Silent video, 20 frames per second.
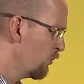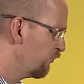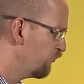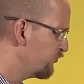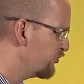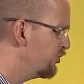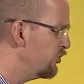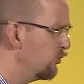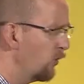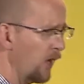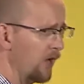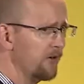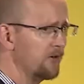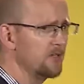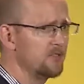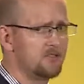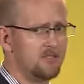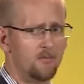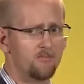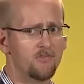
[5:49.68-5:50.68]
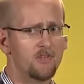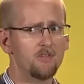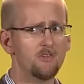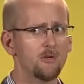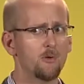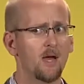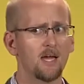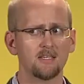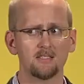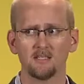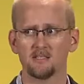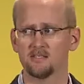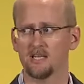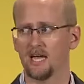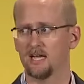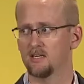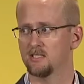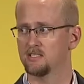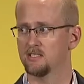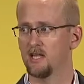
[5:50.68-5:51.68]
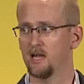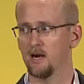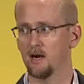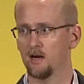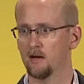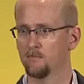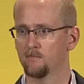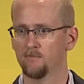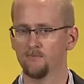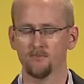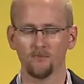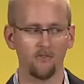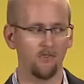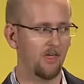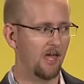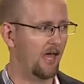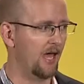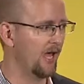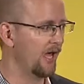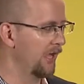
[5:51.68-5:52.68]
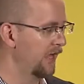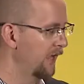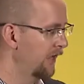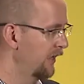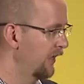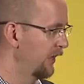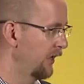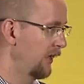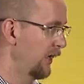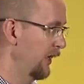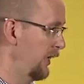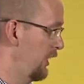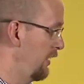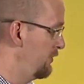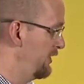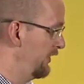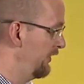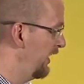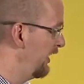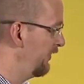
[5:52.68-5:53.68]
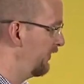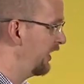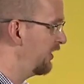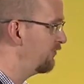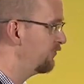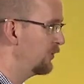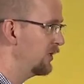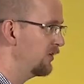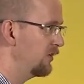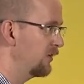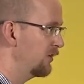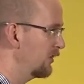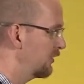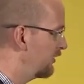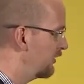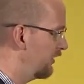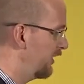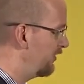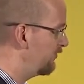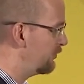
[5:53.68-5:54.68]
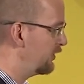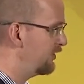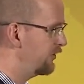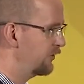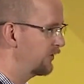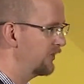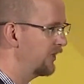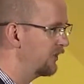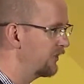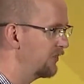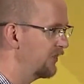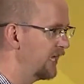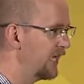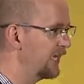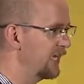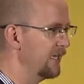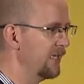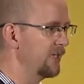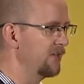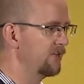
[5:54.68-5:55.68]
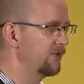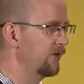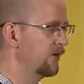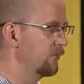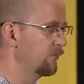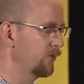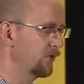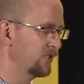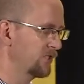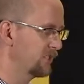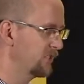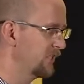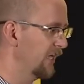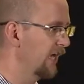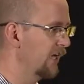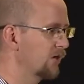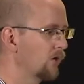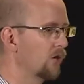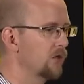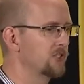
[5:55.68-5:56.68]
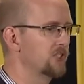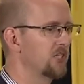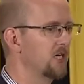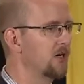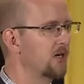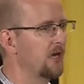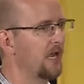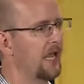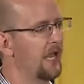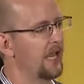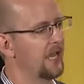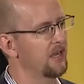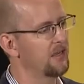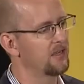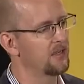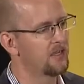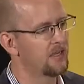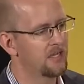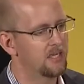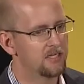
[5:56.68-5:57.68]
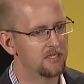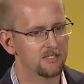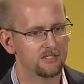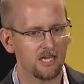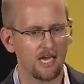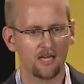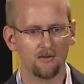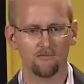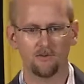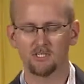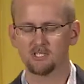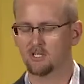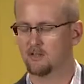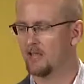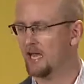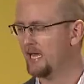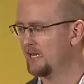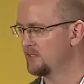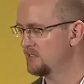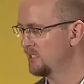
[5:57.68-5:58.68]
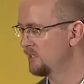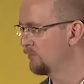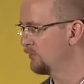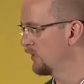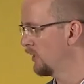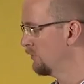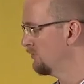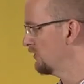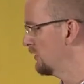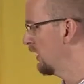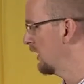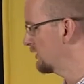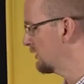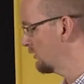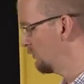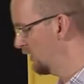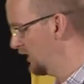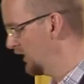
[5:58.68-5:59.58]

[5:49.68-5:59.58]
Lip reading: 200-something UX designers there that, I mean, they've been doing their thing, and Intuit pushes that culture and design for delight, deep customer